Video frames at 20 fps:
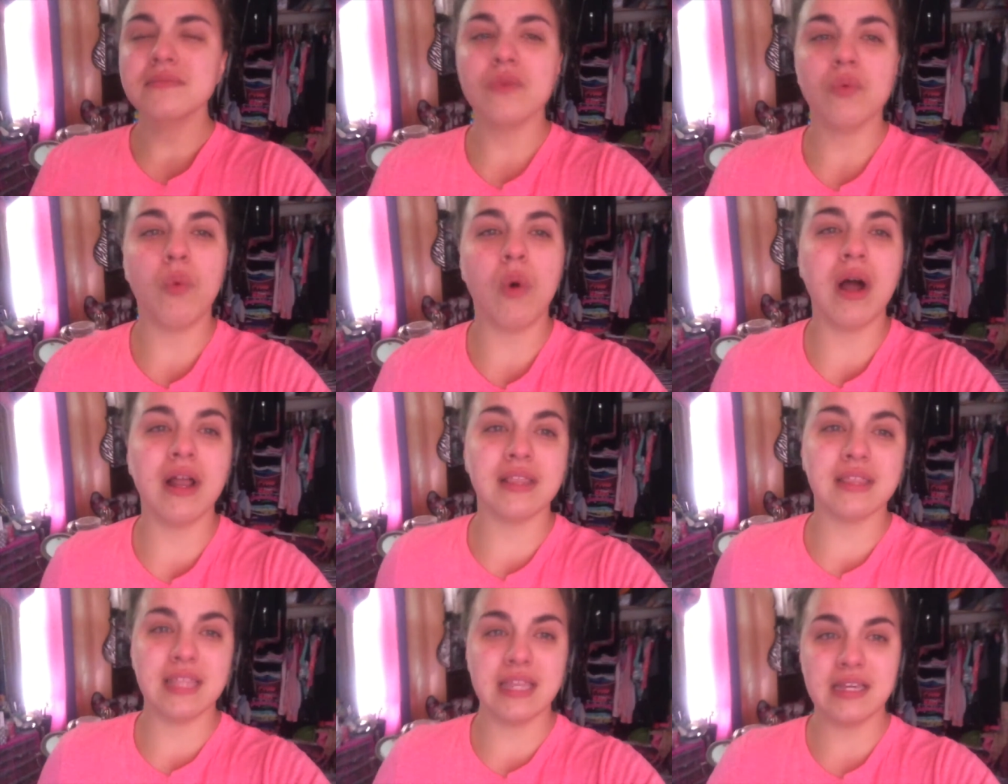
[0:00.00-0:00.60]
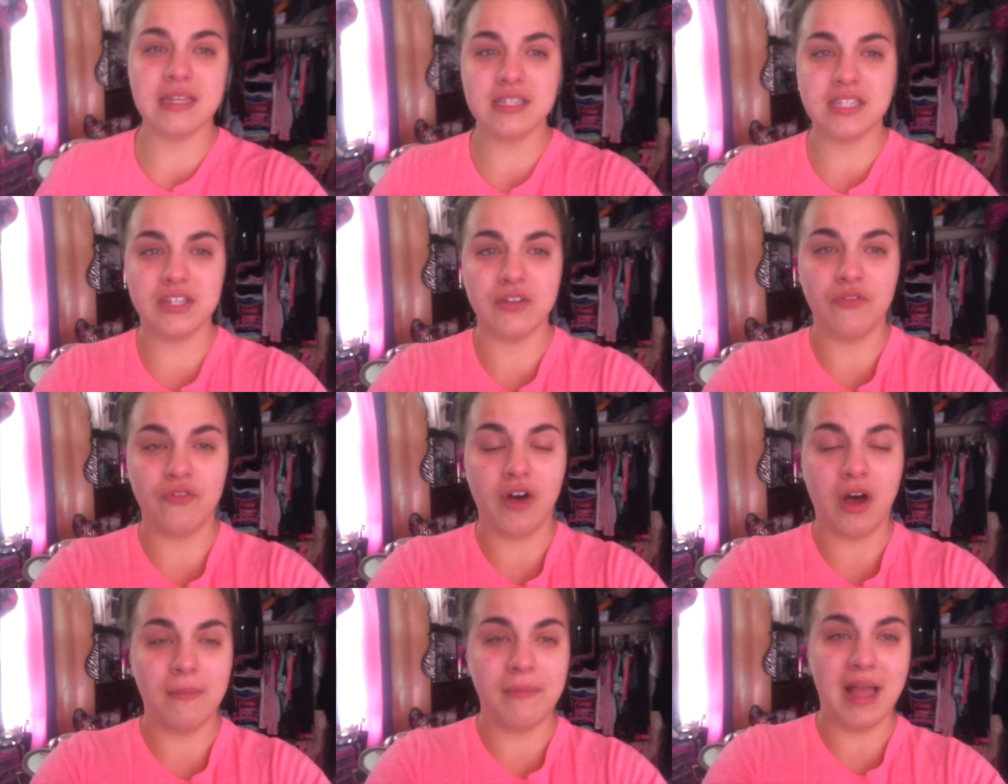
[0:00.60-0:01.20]
want things to
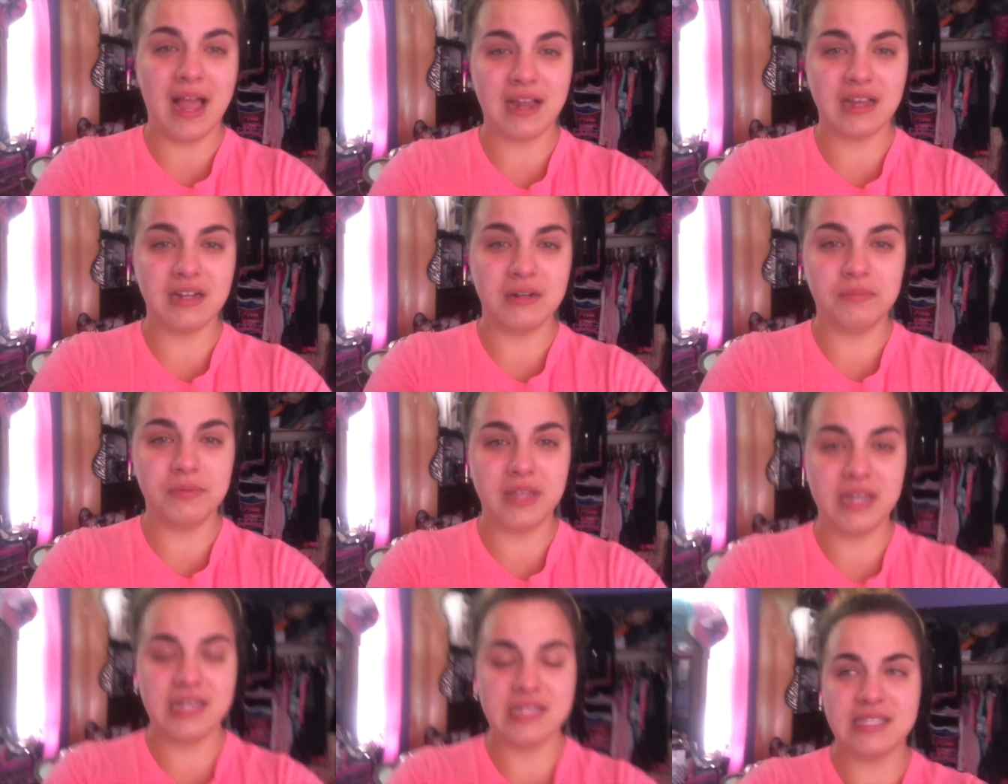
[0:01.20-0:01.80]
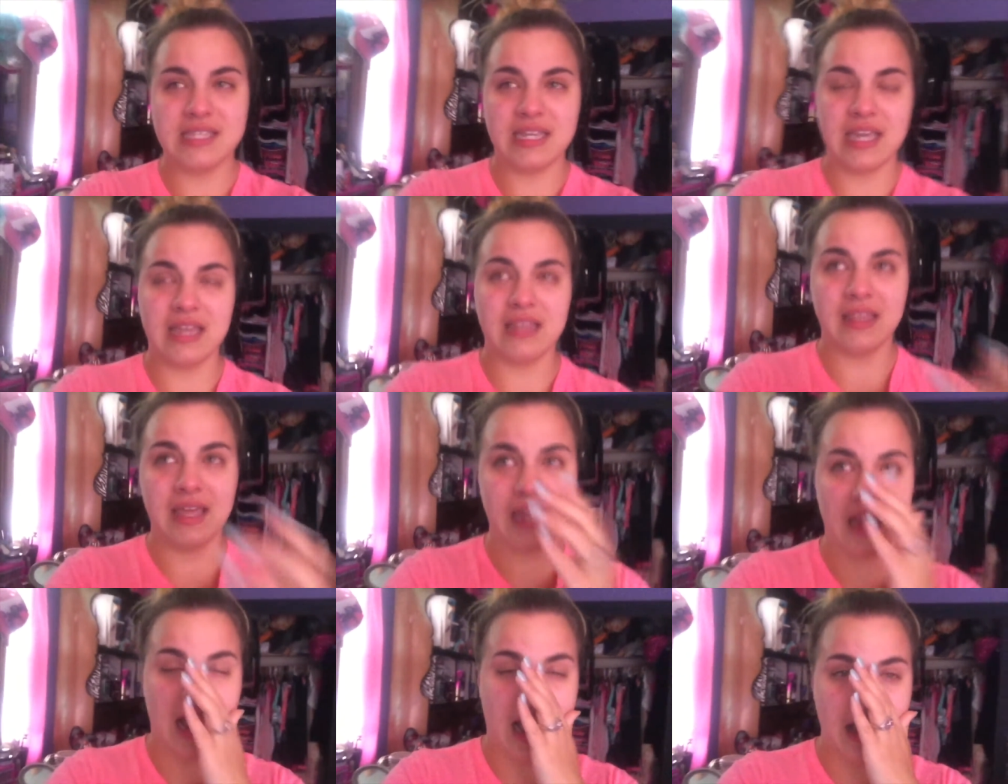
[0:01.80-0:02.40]
fall back into place again.
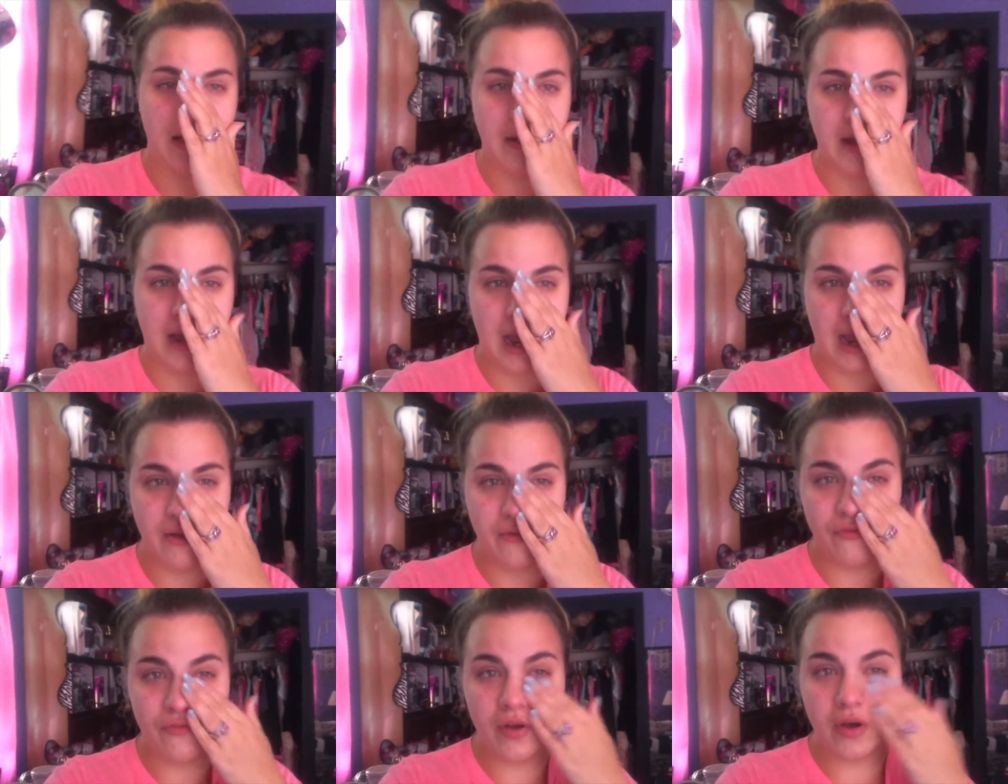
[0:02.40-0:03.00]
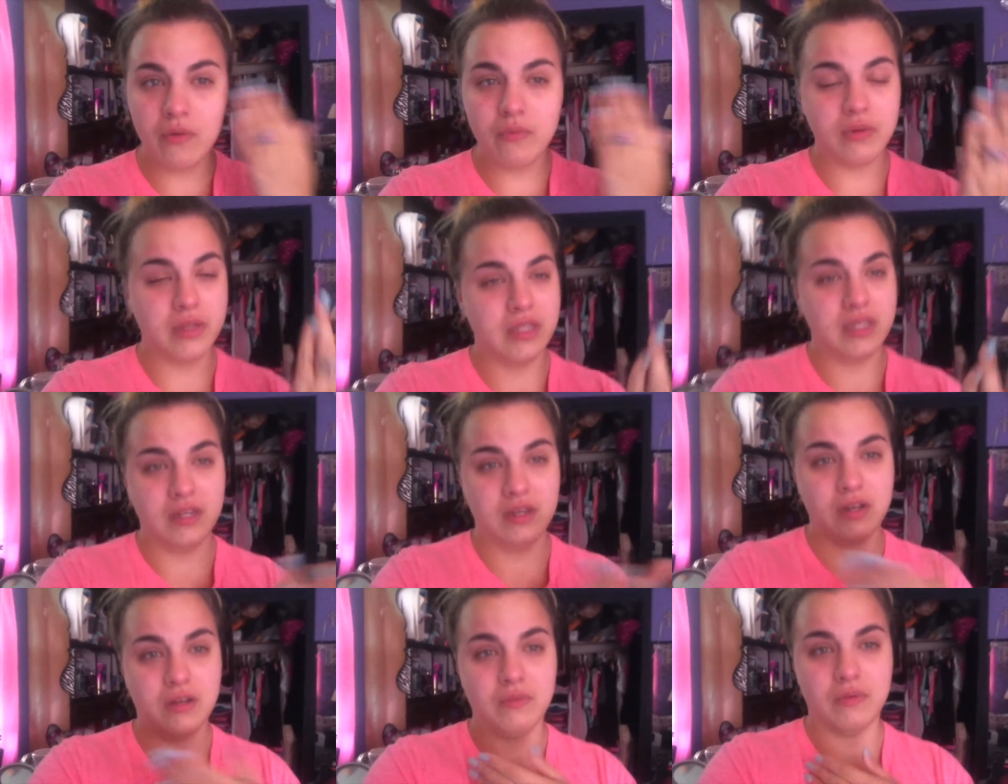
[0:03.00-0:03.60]
Like I, I felt really
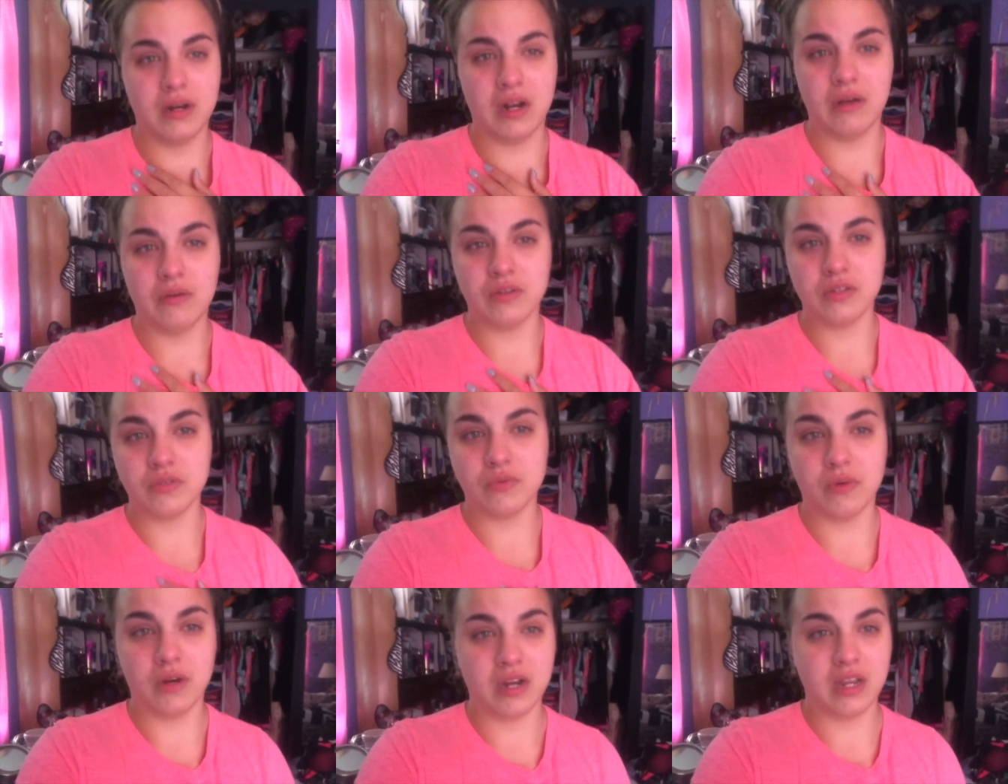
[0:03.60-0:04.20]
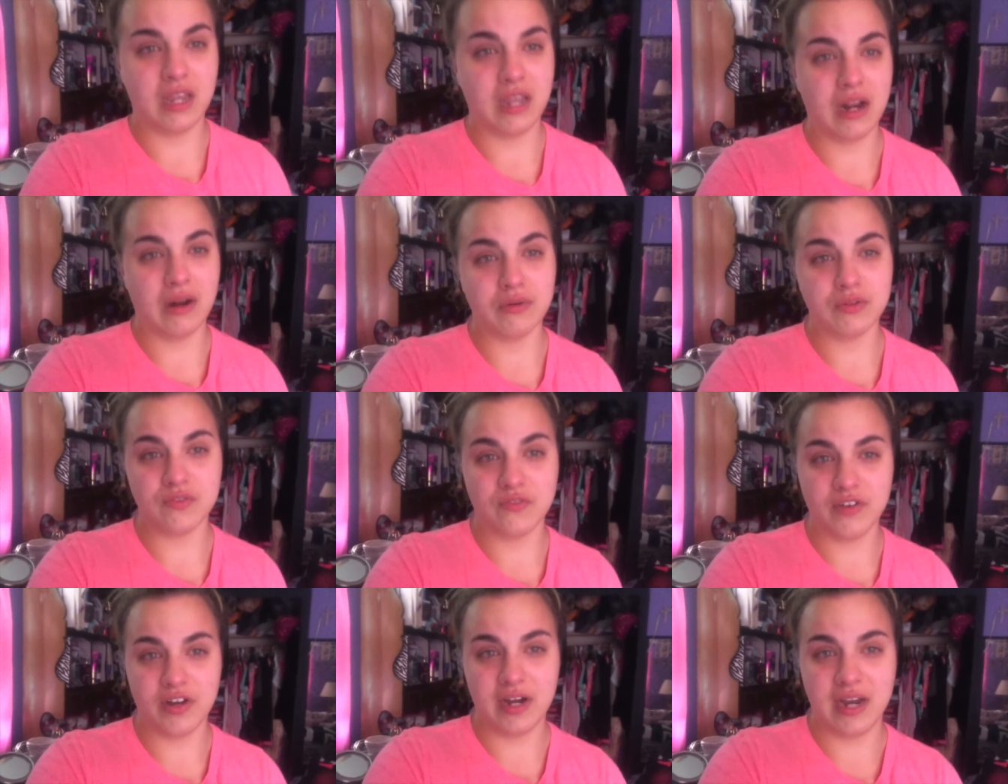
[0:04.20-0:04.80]
good when I was working. I
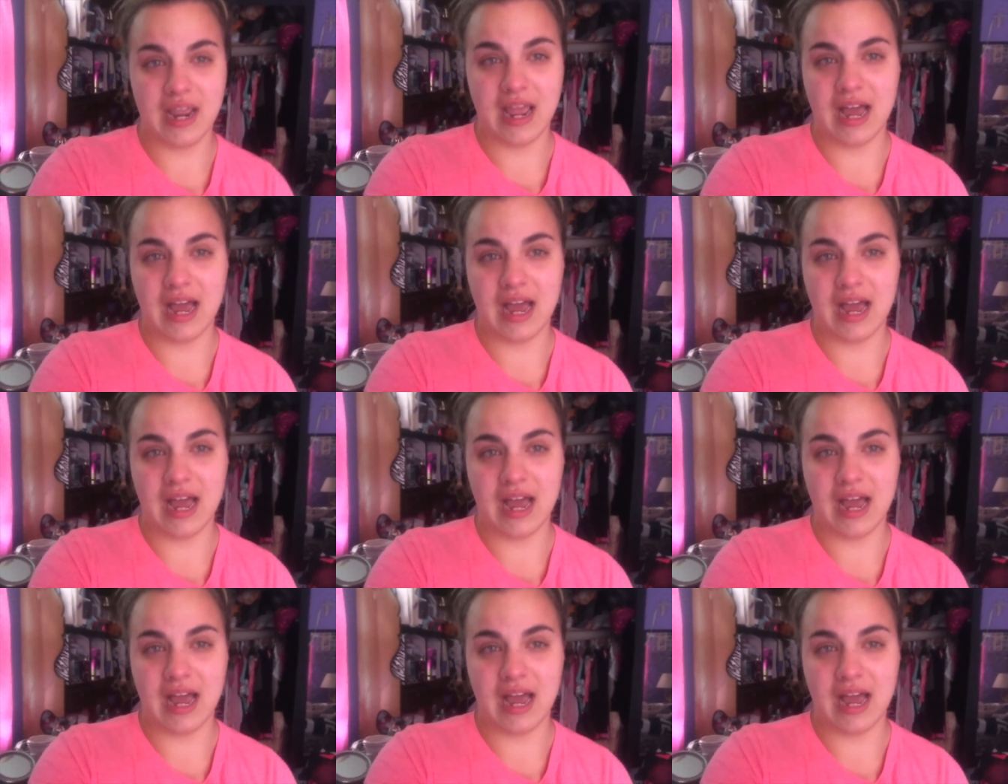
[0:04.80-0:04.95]
was very